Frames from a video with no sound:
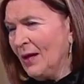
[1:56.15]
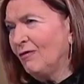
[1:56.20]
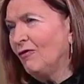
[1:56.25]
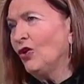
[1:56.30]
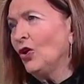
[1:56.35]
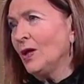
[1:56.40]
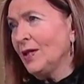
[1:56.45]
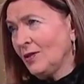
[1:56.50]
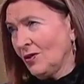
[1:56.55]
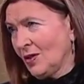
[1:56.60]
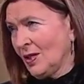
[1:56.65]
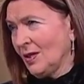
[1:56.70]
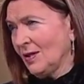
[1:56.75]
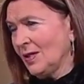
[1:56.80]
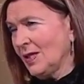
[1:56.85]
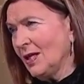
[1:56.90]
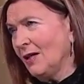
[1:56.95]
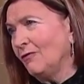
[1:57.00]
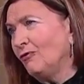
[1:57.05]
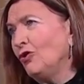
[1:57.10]
For
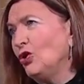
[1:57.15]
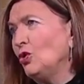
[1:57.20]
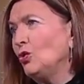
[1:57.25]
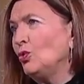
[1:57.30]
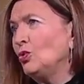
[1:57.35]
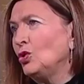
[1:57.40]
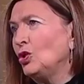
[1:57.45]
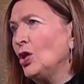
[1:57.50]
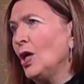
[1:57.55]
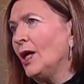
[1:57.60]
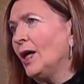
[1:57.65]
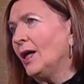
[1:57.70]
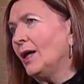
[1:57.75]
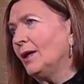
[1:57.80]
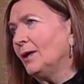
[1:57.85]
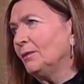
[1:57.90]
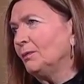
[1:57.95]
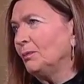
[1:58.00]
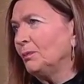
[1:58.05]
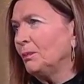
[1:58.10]
instance, if you,
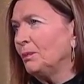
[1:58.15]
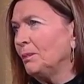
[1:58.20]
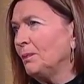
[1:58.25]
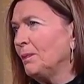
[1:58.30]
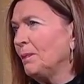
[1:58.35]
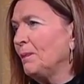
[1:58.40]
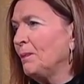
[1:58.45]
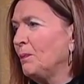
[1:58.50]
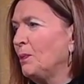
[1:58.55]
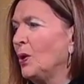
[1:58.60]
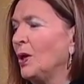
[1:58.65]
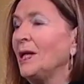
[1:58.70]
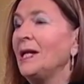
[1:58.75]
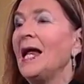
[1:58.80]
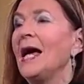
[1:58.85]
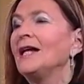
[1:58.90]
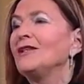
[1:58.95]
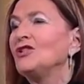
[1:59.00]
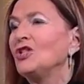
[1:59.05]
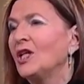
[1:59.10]
uh, put an
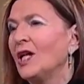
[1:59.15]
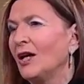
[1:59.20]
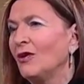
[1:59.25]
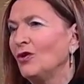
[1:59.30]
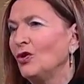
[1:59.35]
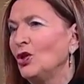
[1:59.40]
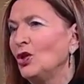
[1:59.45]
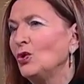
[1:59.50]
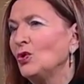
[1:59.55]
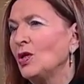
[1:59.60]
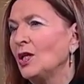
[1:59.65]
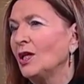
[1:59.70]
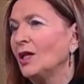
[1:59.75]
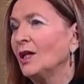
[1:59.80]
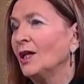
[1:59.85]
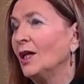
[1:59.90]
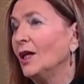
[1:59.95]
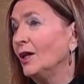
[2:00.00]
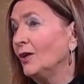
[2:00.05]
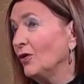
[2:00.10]
ad together
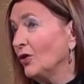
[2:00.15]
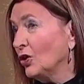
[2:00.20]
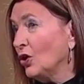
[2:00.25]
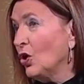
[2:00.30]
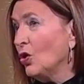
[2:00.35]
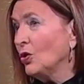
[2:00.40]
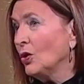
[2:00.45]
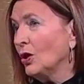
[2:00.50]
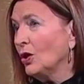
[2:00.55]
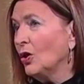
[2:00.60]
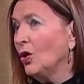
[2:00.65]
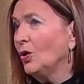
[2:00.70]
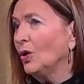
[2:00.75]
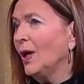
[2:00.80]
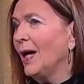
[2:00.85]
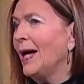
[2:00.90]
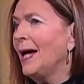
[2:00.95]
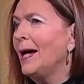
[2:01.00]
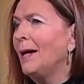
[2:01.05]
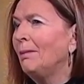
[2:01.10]
using uh, the
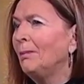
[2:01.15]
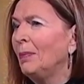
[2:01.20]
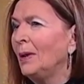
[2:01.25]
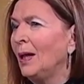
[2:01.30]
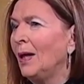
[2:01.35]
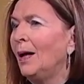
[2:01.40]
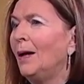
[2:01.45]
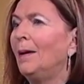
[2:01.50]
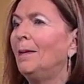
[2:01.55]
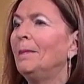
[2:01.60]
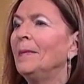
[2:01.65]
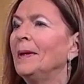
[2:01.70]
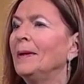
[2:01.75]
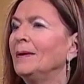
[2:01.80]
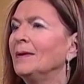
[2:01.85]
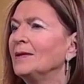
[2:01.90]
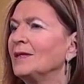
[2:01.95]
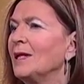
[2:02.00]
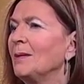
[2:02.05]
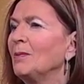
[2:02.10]
Coca-Cola emblem
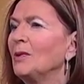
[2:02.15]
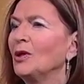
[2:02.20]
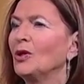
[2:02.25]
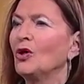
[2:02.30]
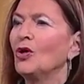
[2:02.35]
and some of the